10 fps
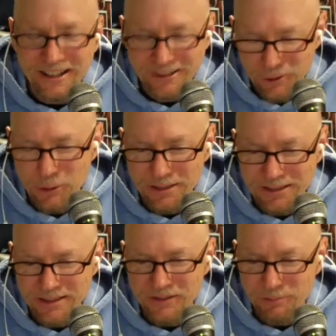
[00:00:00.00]
know you'd
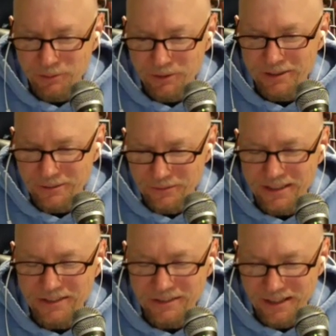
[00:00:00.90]
be disappointed if
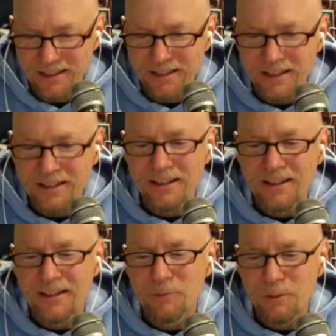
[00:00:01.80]
I said
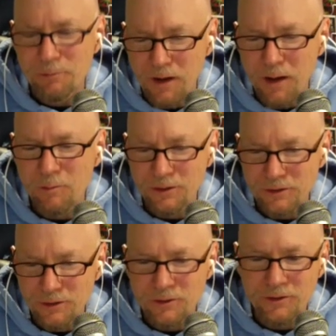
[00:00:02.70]
we probably
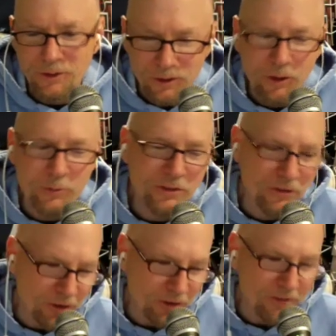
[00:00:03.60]
do, and don't call me
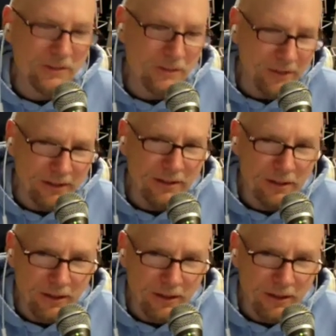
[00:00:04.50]
Shirley. So there you